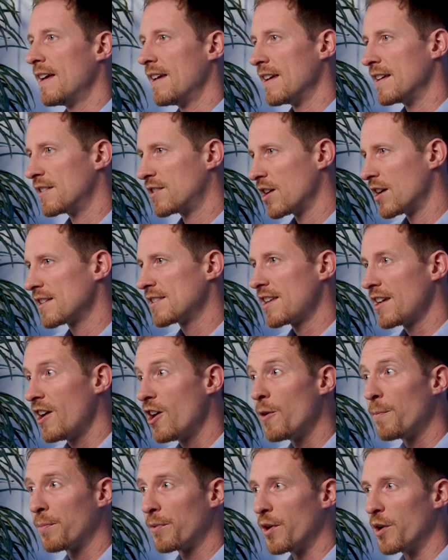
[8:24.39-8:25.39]
It does
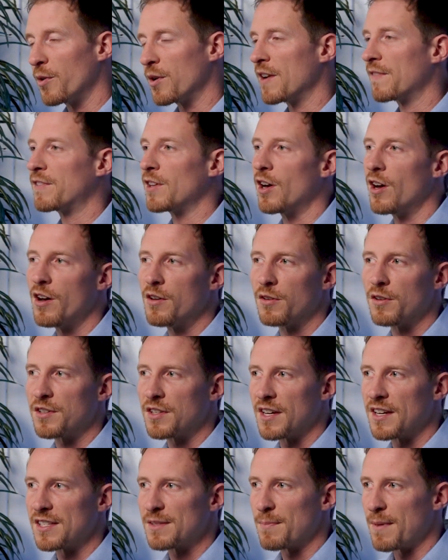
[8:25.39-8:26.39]
help, though, if the owner
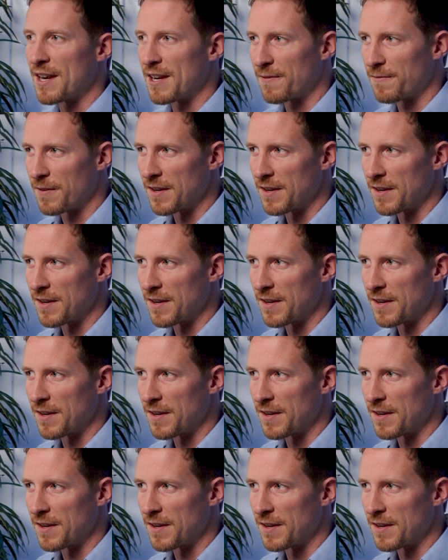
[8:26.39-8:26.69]
does make